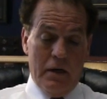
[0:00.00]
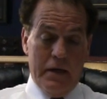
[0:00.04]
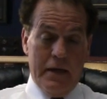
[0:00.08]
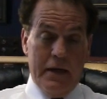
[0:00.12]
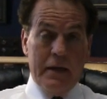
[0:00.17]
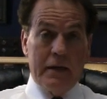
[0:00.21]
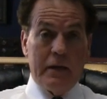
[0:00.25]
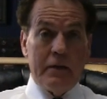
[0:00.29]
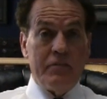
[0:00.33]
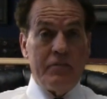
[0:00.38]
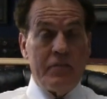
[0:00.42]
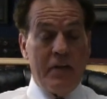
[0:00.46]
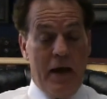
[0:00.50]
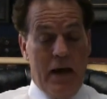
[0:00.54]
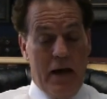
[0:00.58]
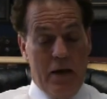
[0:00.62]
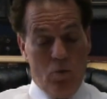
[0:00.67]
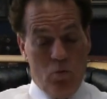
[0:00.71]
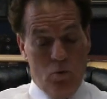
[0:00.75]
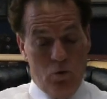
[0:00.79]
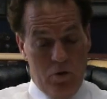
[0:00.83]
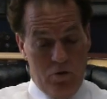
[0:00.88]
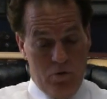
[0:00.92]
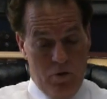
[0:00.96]
It, in
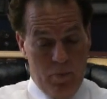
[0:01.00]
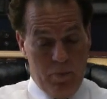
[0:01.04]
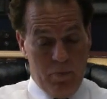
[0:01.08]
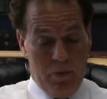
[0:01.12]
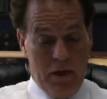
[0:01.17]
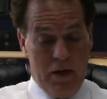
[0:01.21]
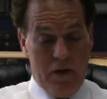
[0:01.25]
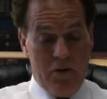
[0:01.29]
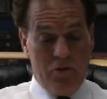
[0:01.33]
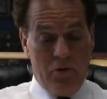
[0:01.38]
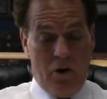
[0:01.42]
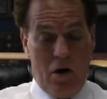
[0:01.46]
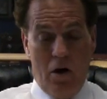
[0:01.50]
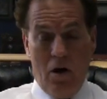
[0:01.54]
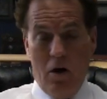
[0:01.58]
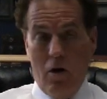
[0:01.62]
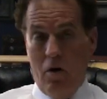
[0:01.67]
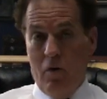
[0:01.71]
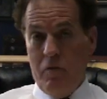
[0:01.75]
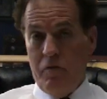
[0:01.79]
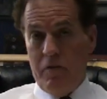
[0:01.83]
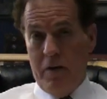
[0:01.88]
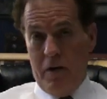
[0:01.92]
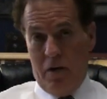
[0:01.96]
fact, would replace
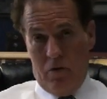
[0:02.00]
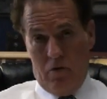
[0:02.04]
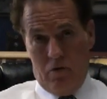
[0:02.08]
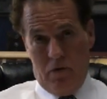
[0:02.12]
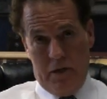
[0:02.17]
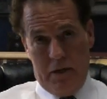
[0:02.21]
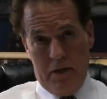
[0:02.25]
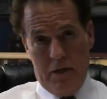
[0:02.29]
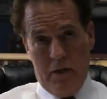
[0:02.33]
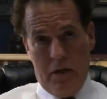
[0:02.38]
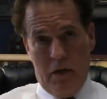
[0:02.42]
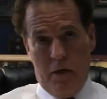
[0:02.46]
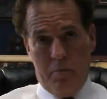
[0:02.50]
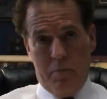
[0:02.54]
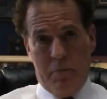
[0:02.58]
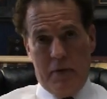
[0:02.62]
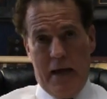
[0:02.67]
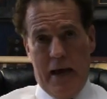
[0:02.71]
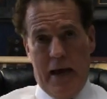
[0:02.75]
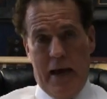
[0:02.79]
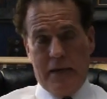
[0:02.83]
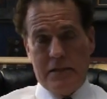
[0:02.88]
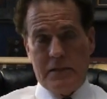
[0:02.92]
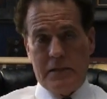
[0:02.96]
all federal income
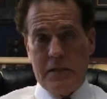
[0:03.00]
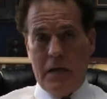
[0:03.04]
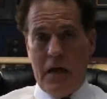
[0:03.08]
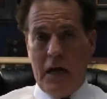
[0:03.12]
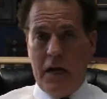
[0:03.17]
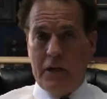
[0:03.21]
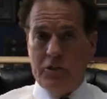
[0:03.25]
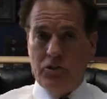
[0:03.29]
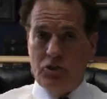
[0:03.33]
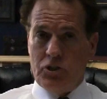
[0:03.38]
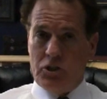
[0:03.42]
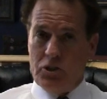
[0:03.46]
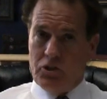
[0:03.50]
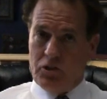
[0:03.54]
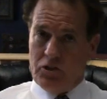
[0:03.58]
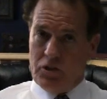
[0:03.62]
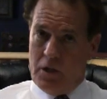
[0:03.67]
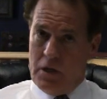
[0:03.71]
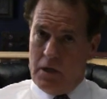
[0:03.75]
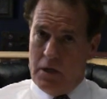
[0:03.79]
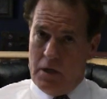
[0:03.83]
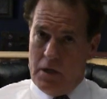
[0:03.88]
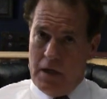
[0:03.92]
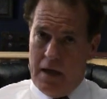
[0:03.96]
tax, not just
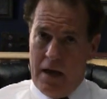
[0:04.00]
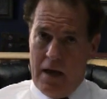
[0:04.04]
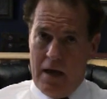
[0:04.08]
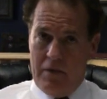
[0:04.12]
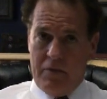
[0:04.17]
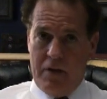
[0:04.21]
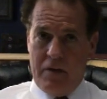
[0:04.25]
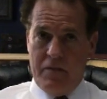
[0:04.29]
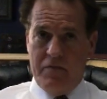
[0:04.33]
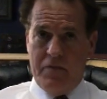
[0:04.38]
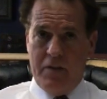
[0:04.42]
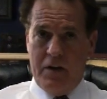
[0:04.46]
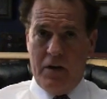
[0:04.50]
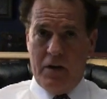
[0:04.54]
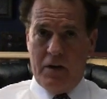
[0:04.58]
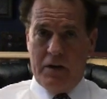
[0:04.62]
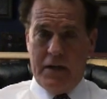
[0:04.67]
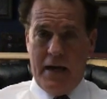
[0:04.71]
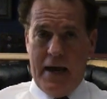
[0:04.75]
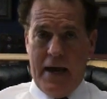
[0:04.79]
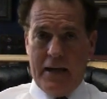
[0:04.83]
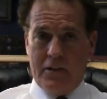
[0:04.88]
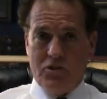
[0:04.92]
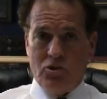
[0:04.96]
have a
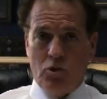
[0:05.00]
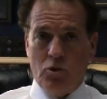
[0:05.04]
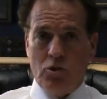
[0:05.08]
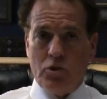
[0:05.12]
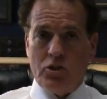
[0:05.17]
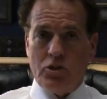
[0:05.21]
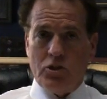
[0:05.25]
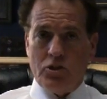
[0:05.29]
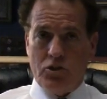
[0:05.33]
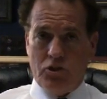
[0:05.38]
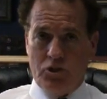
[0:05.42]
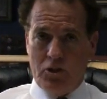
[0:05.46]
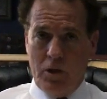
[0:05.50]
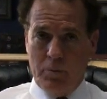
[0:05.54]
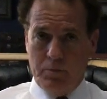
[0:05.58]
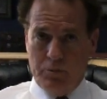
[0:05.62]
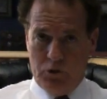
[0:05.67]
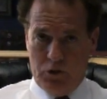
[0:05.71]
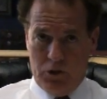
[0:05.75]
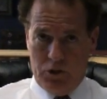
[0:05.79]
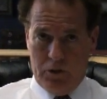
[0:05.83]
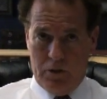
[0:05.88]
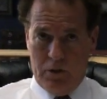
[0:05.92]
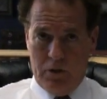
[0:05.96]
fair tax on
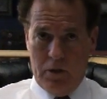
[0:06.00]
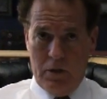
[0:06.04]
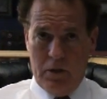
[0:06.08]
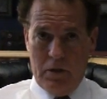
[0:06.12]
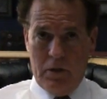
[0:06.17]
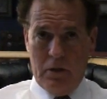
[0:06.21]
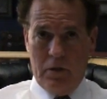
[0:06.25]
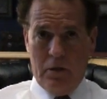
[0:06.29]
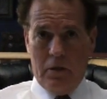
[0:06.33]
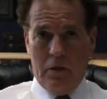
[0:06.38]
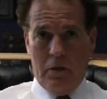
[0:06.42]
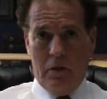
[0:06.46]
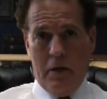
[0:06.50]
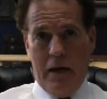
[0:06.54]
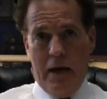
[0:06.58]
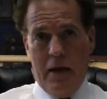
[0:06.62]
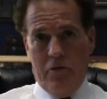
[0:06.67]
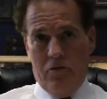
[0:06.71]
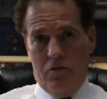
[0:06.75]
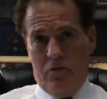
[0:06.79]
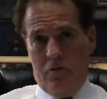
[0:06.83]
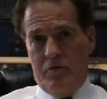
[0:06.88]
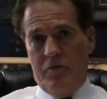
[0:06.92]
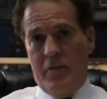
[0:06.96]
consumption
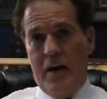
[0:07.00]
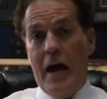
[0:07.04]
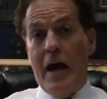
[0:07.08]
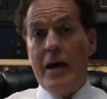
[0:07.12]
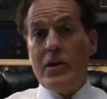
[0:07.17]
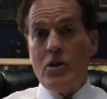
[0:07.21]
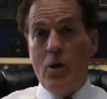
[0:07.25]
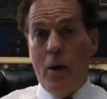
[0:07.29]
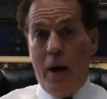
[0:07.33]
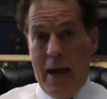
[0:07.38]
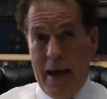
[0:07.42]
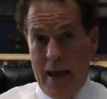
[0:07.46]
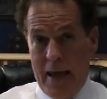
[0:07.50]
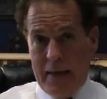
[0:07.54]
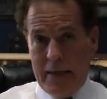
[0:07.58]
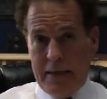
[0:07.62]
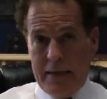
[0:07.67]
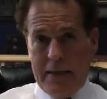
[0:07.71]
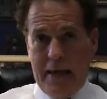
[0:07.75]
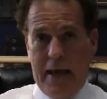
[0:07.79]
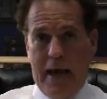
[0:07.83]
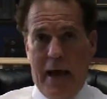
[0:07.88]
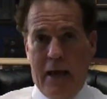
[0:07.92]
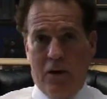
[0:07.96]
as the
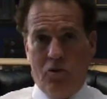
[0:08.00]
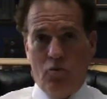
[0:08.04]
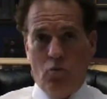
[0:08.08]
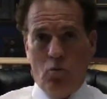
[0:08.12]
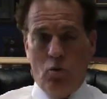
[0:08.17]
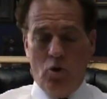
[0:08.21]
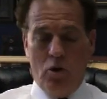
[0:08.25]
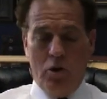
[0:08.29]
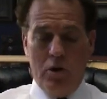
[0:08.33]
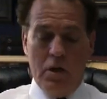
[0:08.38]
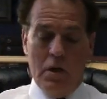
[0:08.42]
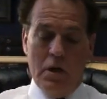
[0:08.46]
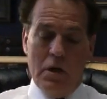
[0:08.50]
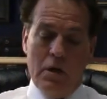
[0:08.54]
value-added tax would,